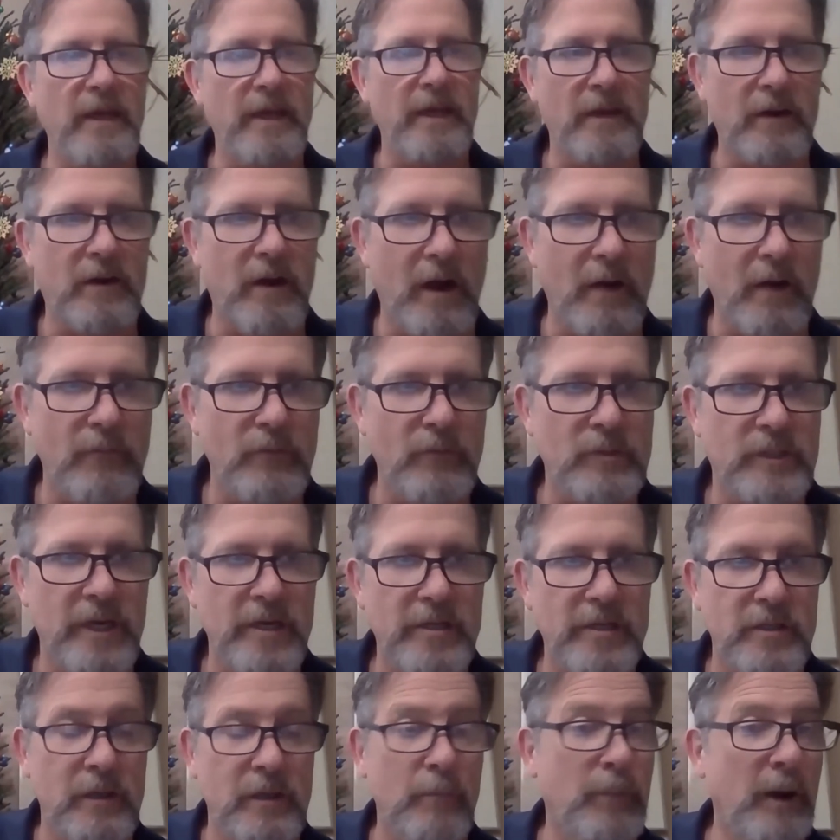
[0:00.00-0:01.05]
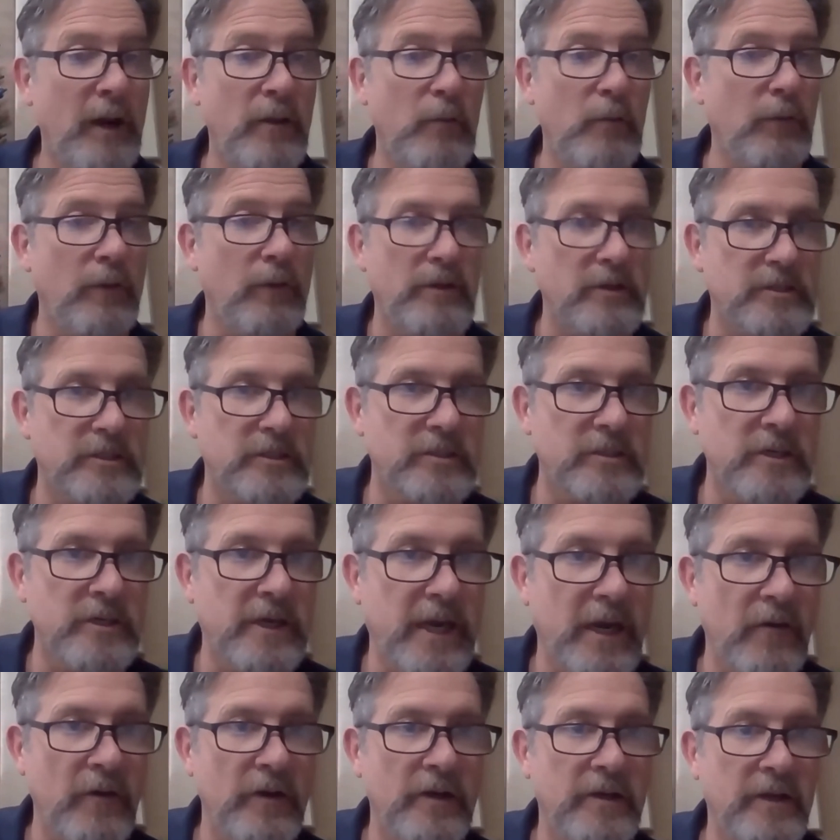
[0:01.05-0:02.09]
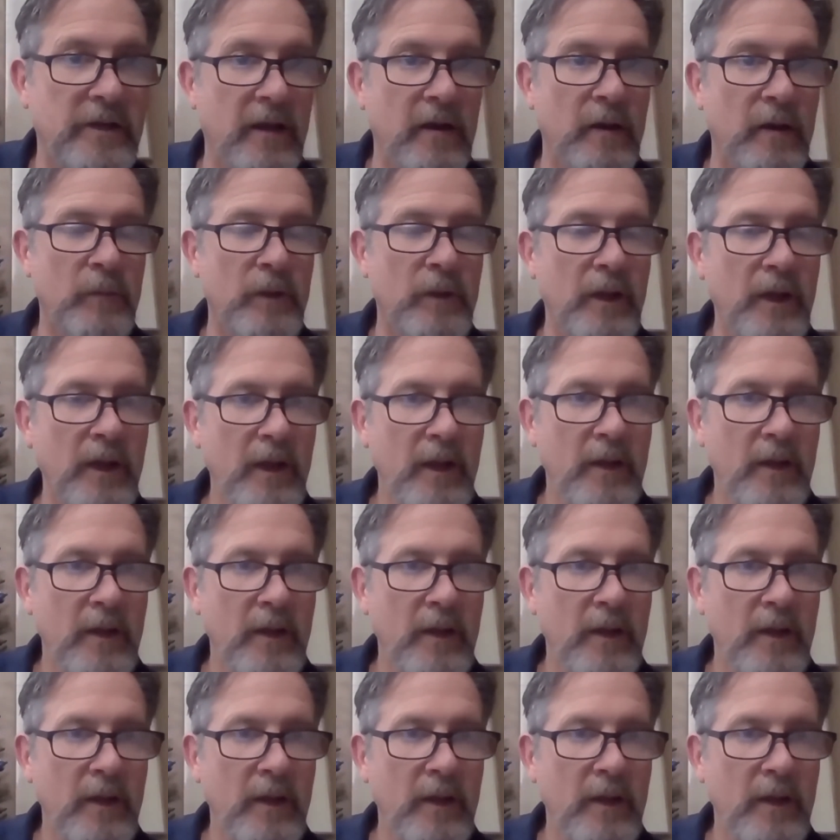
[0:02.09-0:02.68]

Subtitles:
in a conversation? And by the way, this isn't a Gary Denham.